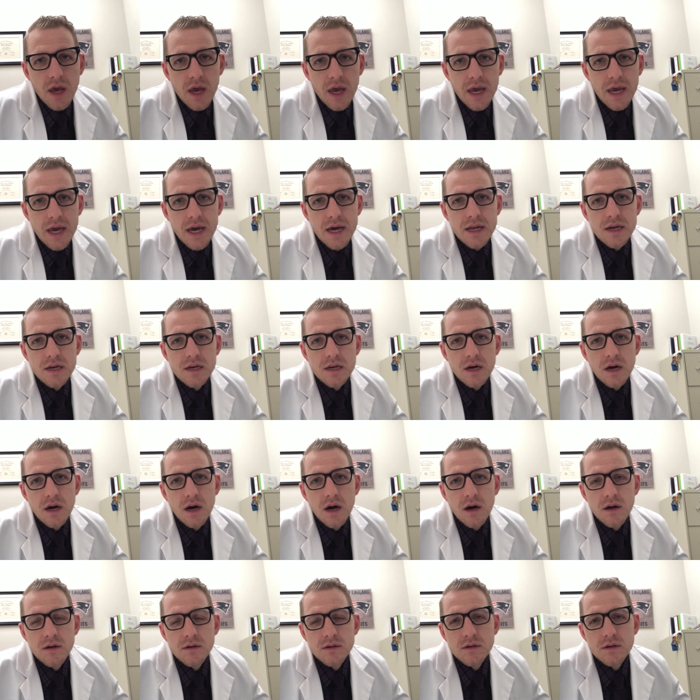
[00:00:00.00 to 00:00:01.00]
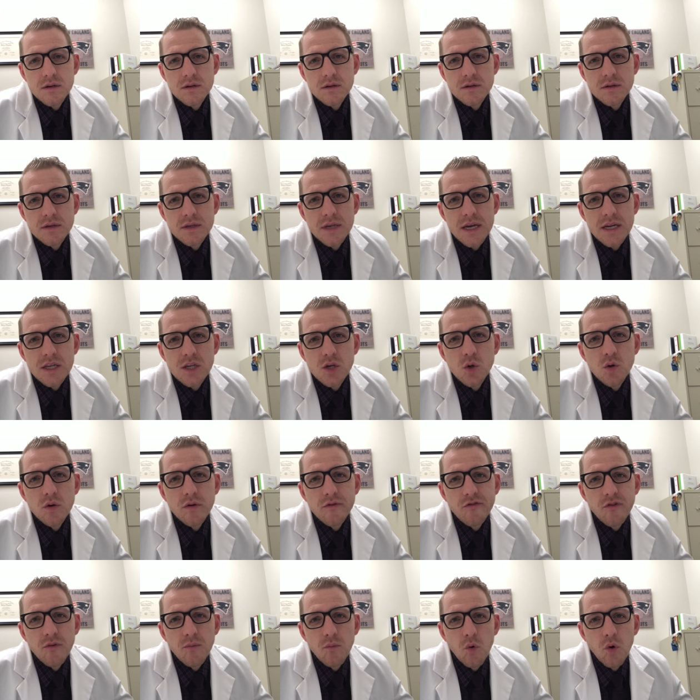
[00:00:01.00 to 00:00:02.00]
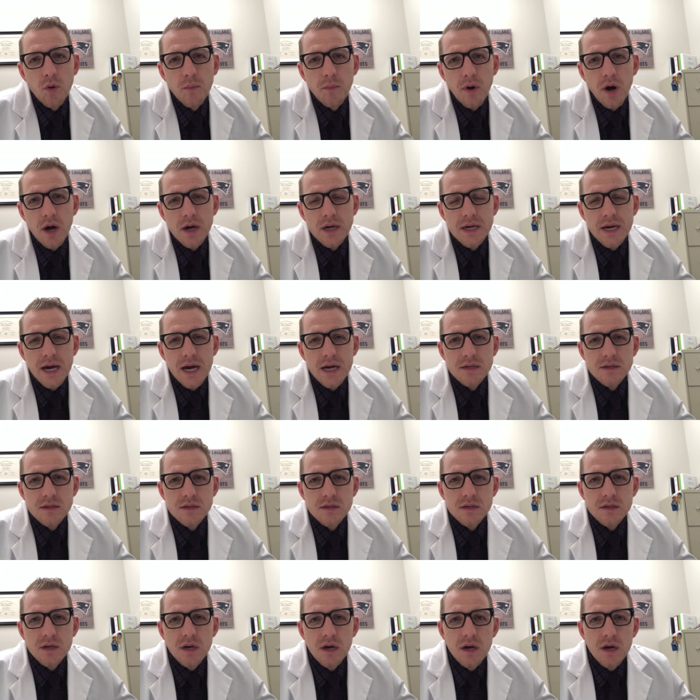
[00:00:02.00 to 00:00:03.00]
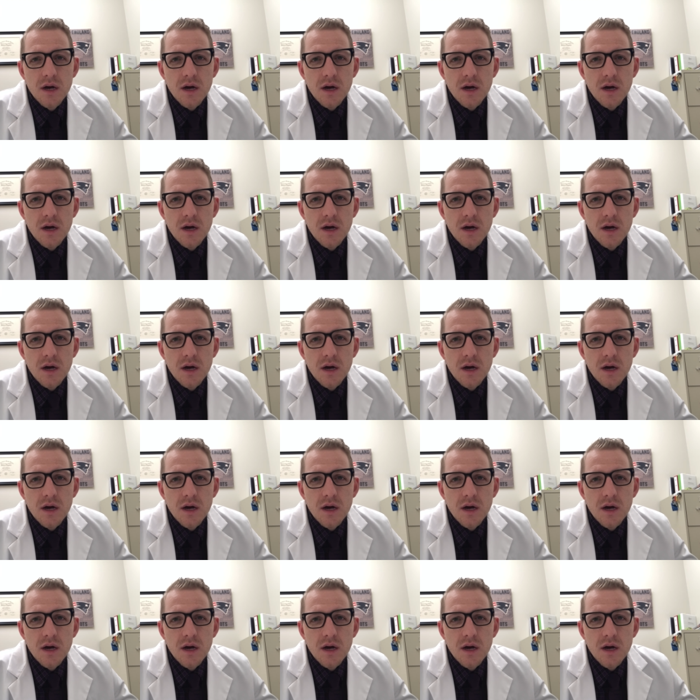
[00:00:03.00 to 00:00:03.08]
and stay tuned for more podcasts.